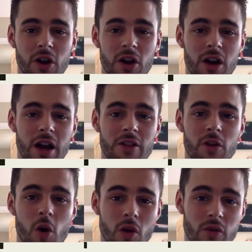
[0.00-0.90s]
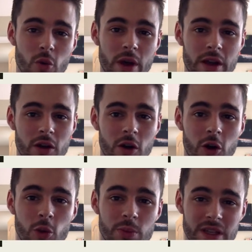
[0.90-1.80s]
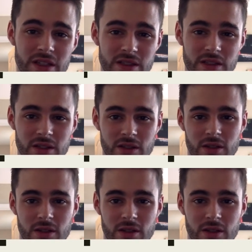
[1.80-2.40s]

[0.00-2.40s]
are either overweight or obese.